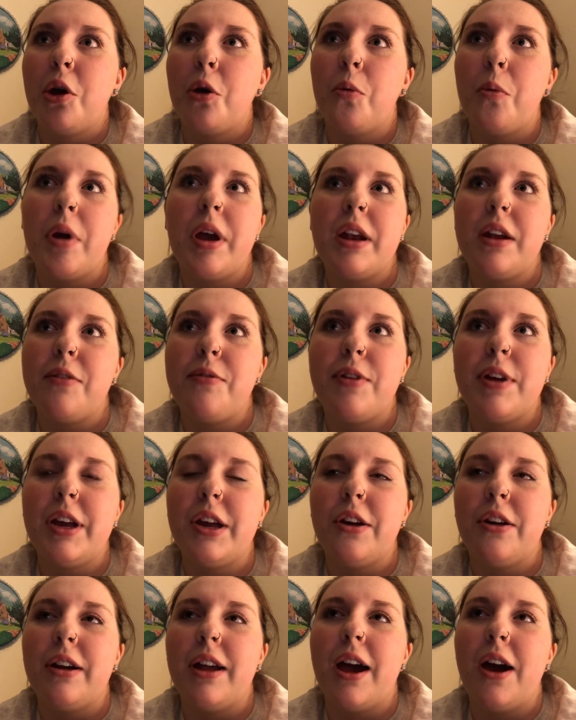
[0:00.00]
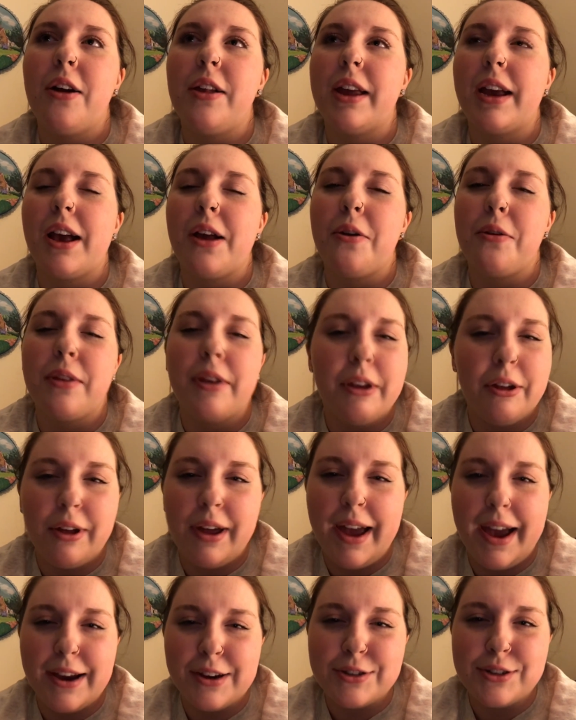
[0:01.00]
way to figure it out. Like, I don't think I'll
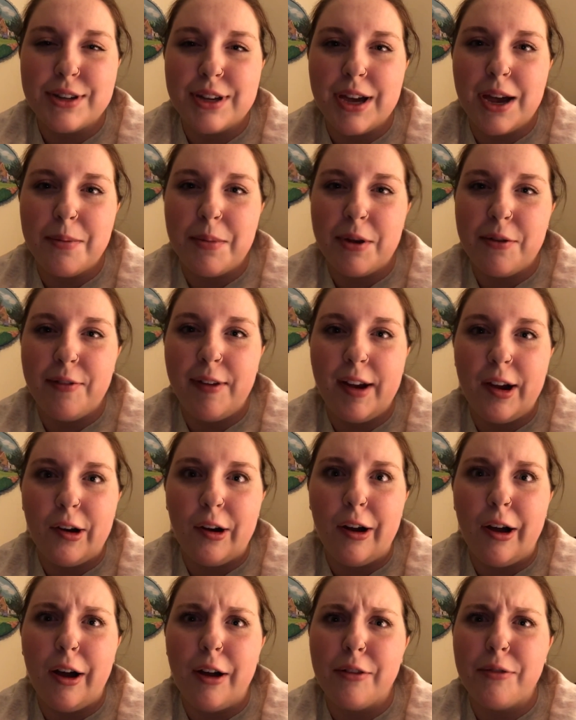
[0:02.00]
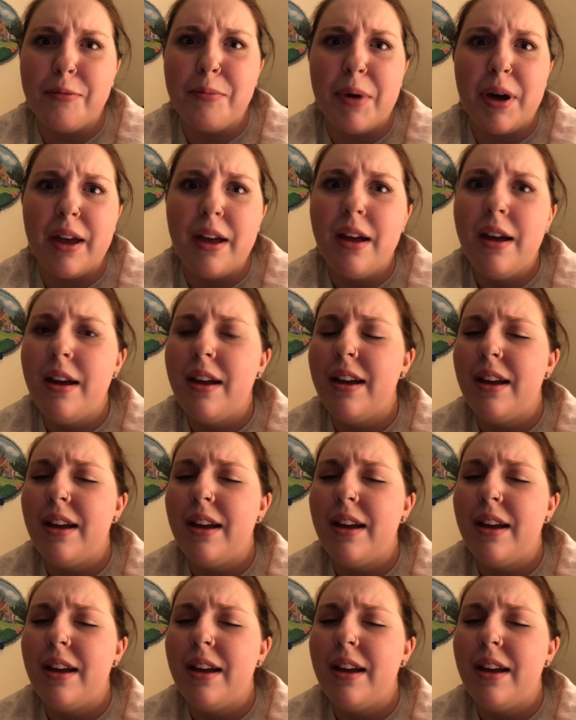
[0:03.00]
actually cut my finger off, but